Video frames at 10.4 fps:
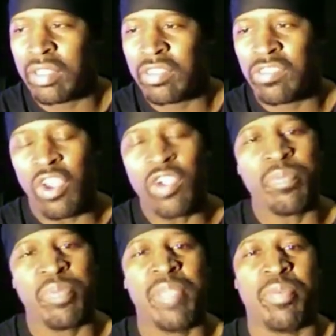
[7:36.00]

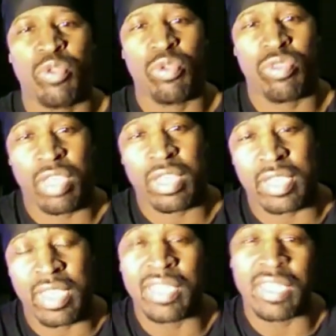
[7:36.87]
Certain people you
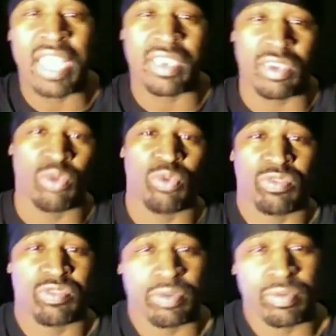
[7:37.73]
just cannot
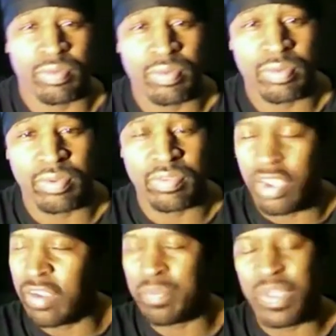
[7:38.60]
lose to.
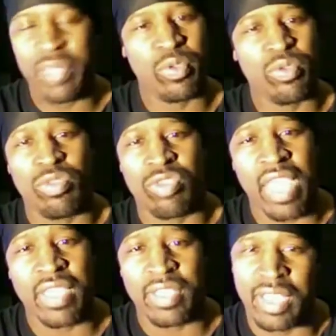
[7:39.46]
Certain people you
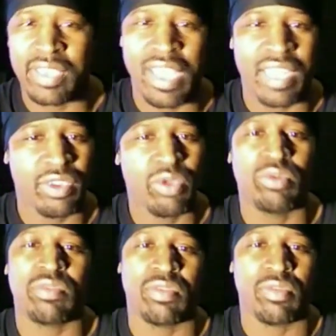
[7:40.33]
just cannot
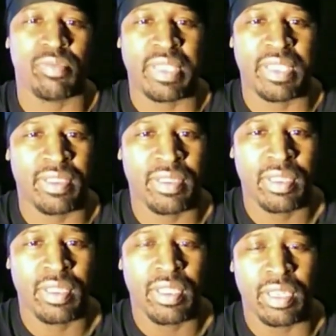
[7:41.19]
lose to, man.
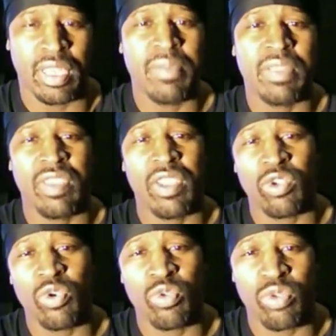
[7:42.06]
And let me tell
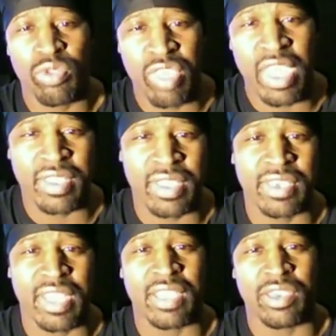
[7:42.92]
you who you just
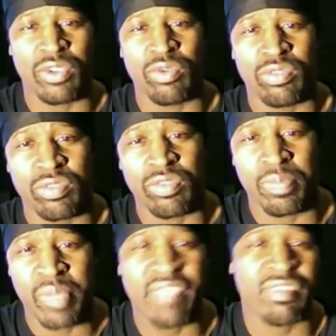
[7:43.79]
cannot lose to,
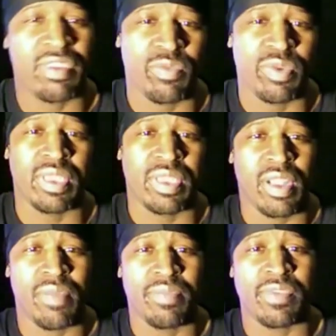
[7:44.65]
especially when it
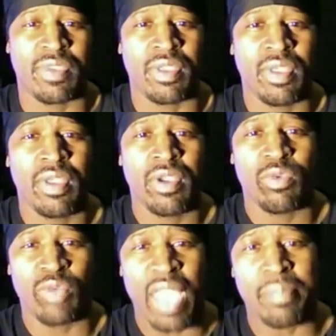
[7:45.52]
comes to
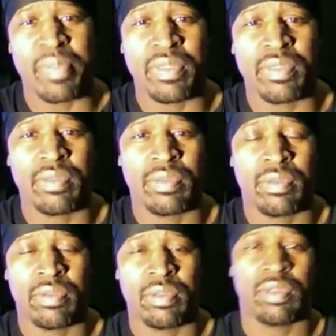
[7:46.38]
rapping.
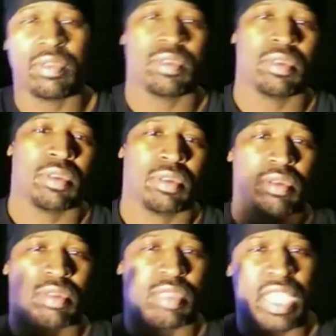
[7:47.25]

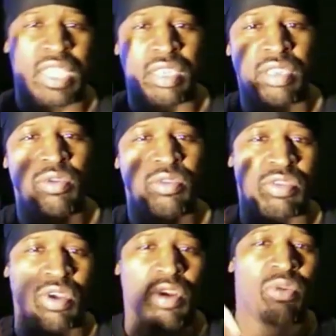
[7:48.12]
You can't lose
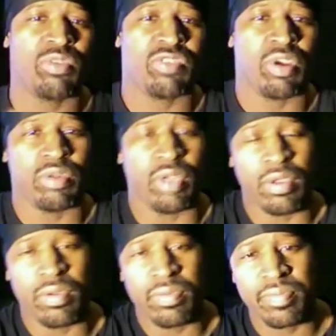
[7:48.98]
to Old Solo.